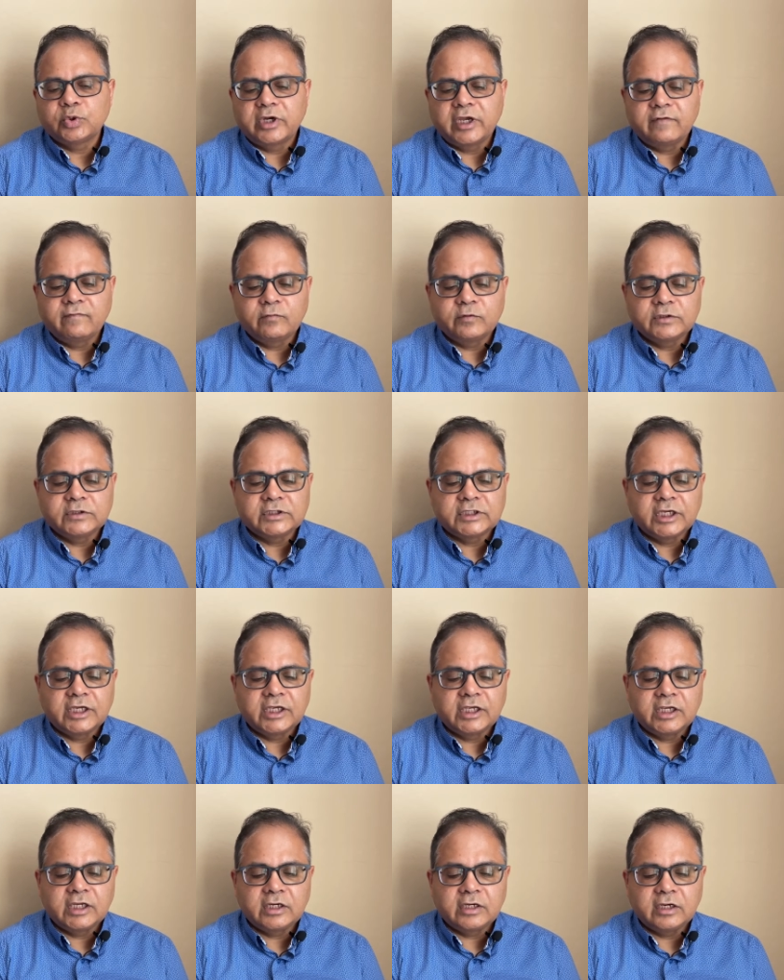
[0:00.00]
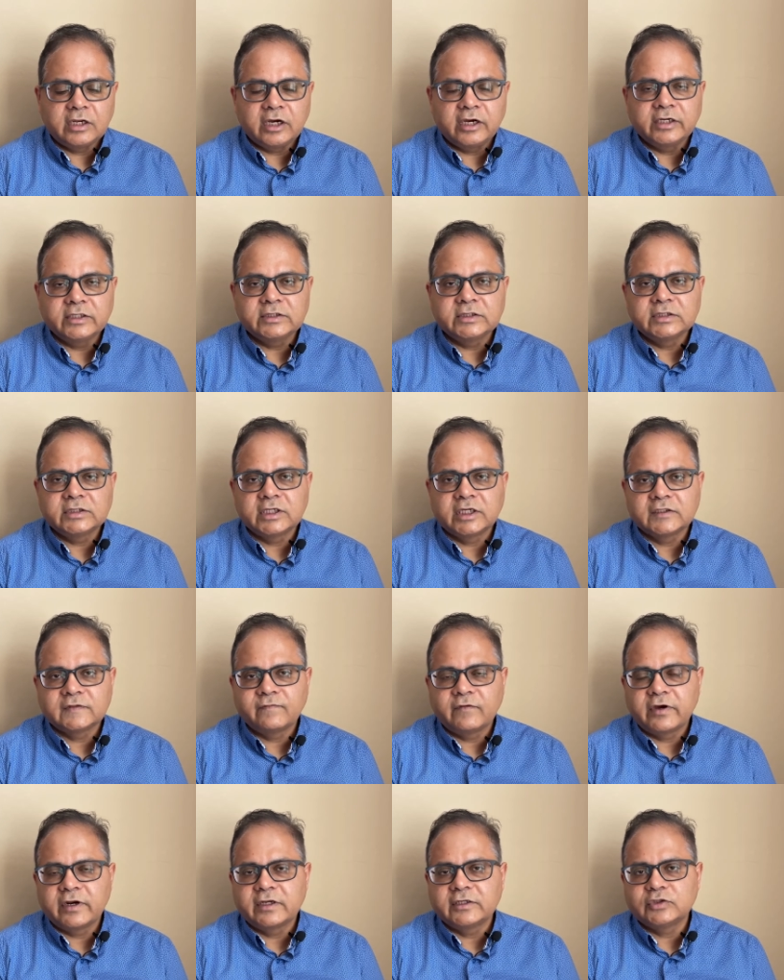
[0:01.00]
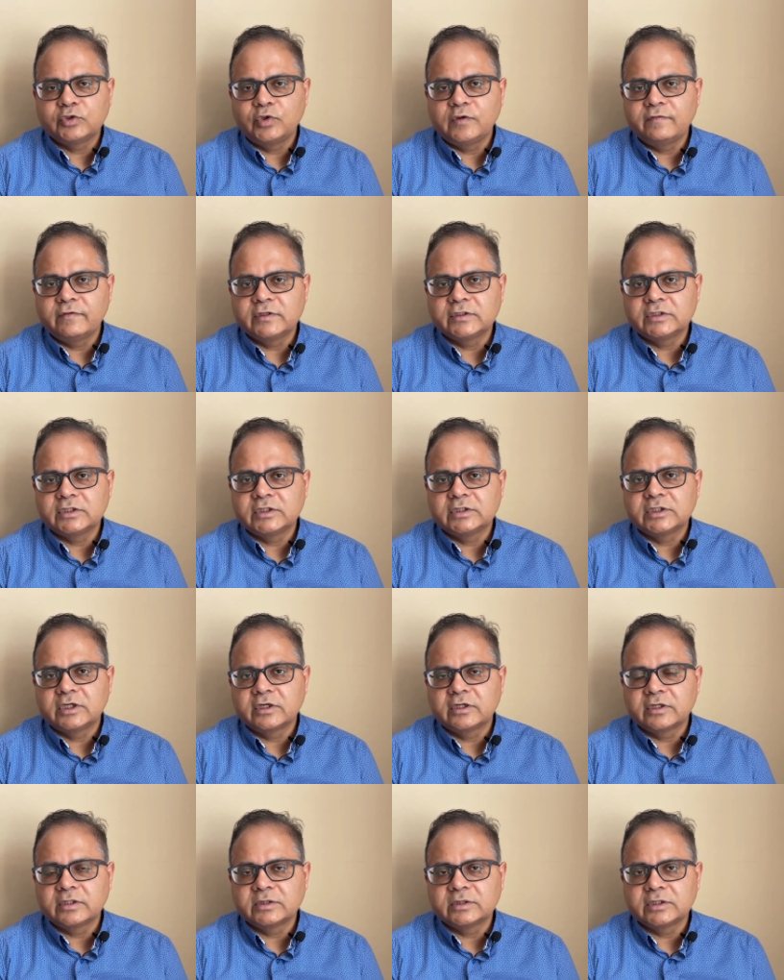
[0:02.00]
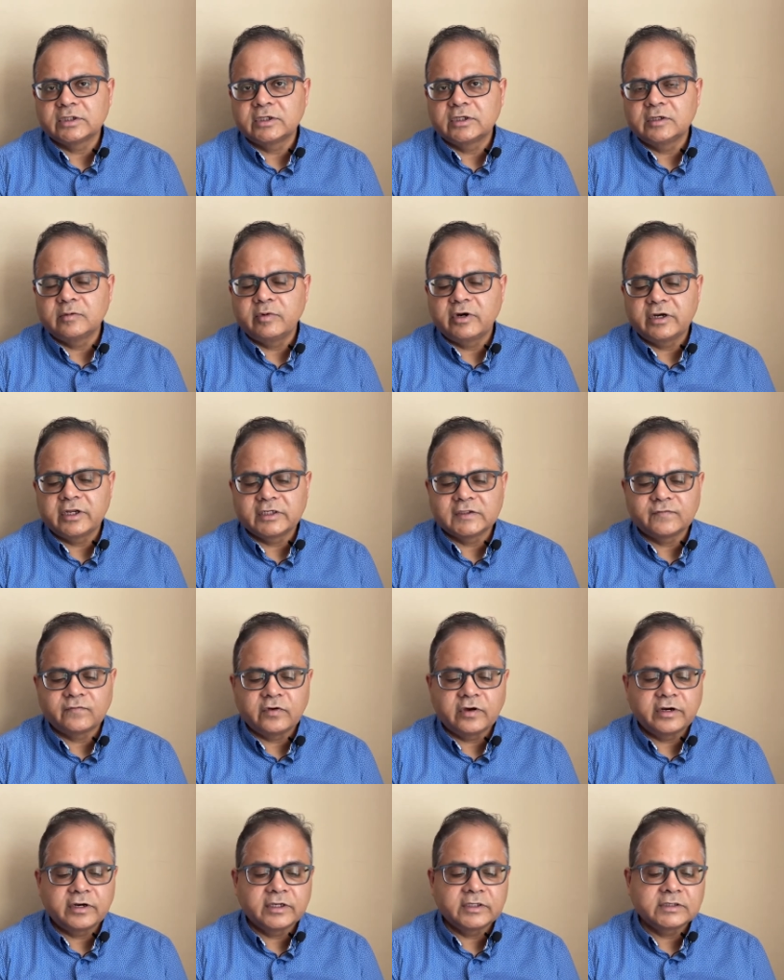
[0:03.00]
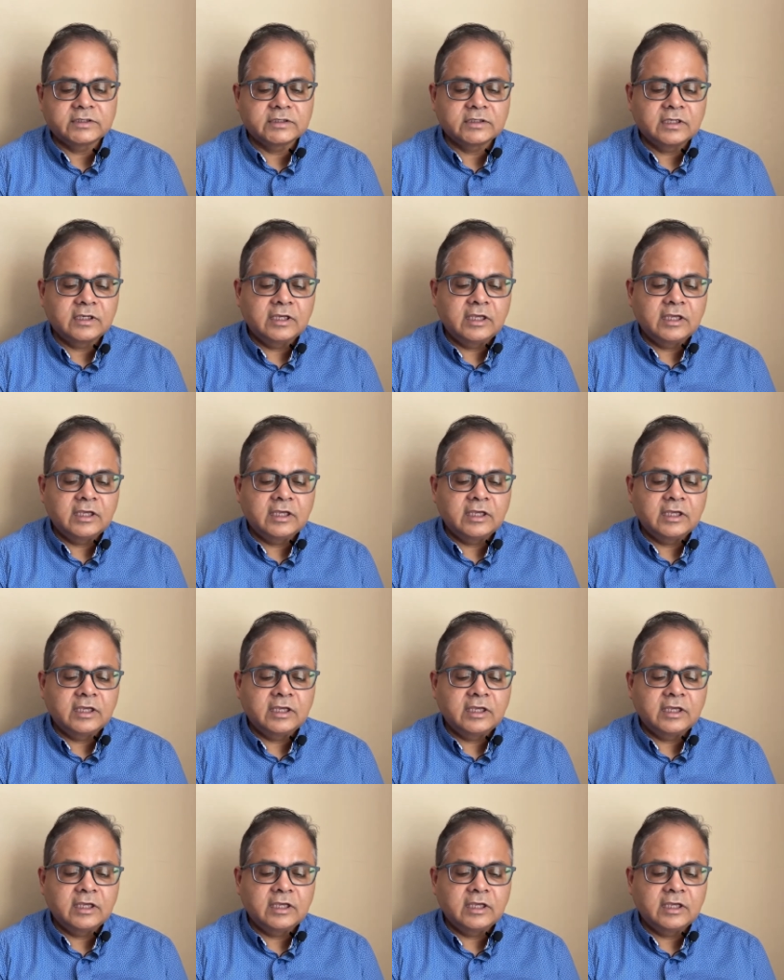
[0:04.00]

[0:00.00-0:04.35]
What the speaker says: I would say it does as far as universities are concerned, but as far as